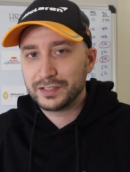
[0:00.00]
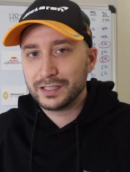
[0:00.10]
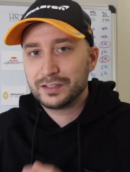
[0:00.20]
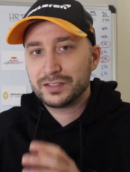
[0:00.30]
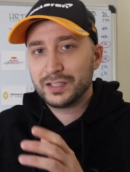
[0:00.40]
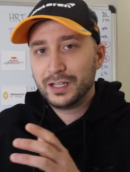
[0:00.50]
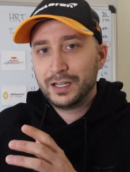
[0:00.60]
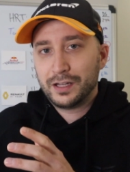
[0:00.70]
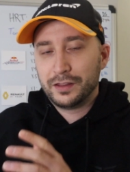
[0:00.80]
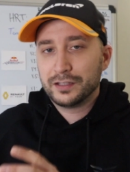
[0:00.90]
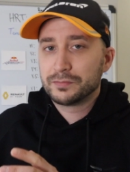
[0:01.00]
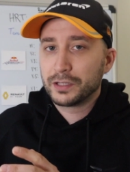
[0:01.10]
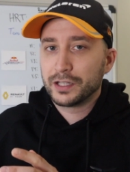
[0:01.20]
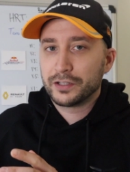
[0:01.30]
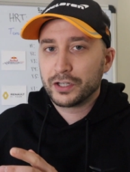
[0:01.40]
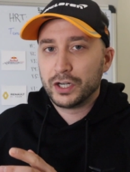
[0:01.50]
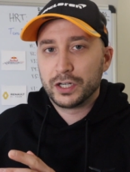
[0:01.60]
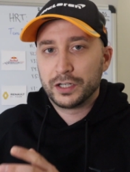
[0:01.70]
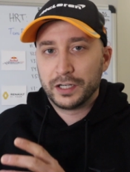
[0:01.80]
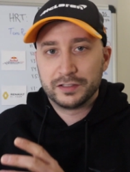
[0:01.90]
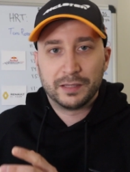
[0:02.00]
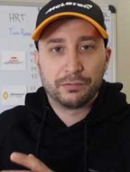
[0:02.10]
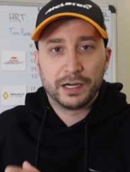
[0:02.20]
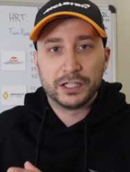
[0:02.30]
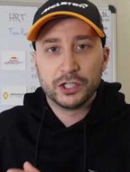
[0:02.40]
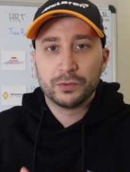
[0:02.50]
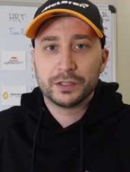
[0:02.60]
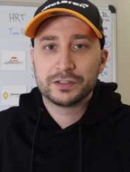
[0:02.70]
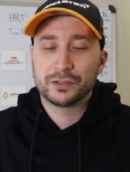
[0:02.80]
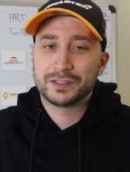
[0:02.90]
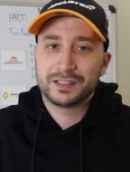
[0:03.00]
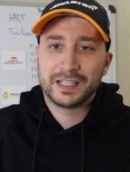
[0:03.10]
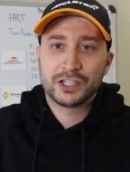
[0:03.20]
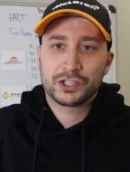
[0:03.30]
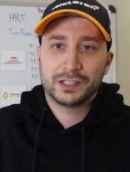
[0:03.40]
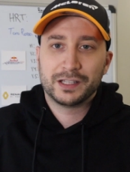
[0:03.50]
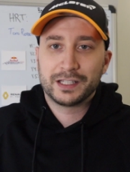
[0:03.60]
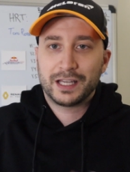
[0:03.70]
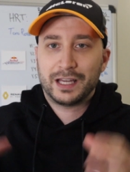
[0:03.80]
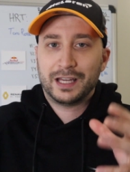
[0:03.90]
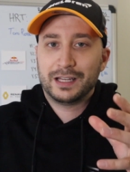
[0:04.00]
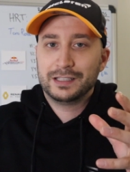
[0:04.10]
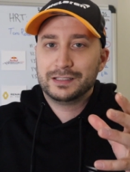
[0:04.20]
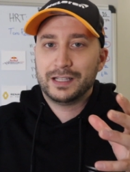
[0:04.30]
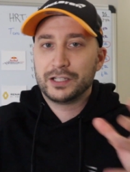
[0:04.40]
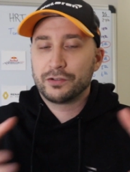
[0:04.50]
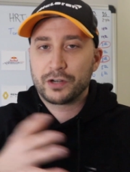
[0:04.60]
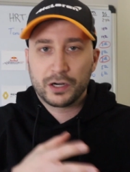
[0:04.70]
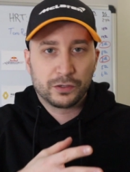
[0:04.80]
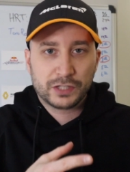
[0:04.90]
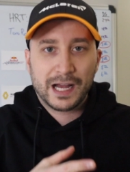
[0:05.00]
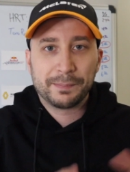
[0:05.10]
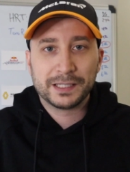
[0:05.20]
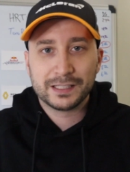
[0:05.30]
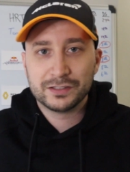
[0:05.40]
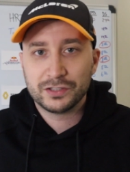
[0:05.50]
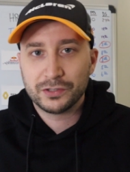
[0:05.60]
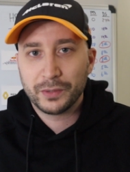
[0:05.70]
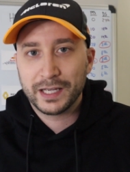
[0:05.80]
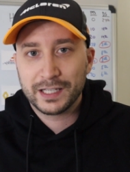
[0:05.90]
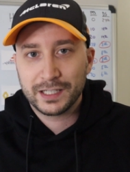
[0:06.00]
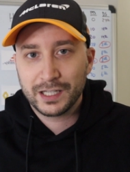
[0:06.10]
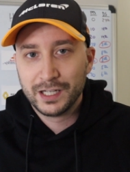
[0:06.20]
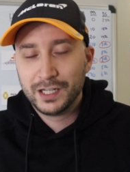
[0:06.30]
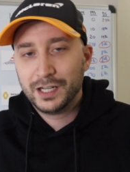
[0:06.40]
since this McLaren car is a brand new one, so it's essentially like Daniel Ricciardo's hopping into a